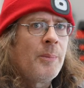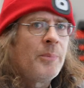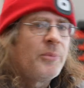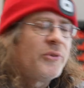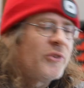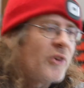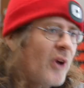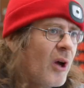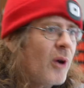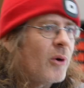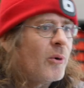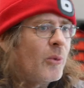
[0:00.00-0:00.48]

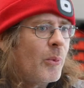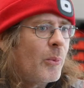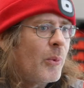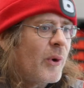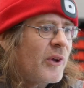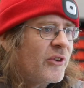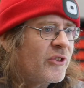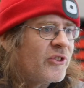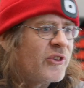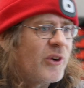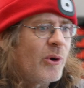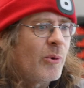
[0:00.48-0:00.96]
So
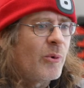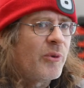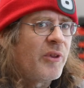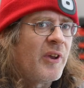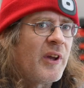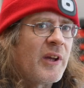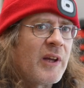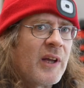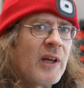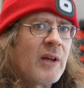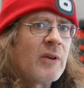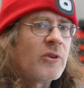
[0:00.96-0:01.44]
we're still
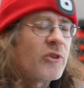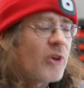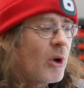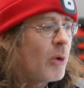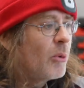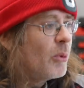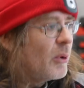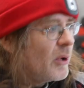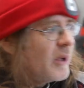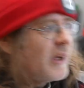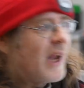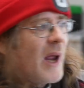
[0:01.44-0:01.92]
thinking. So
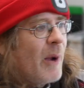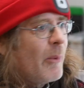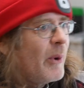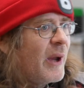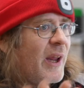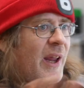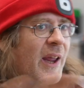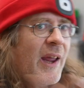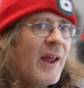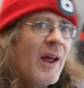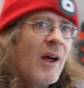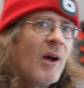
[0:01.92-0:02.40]
now we're
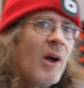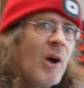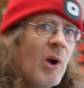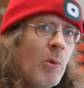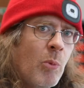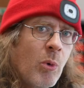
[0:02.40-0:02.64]
here.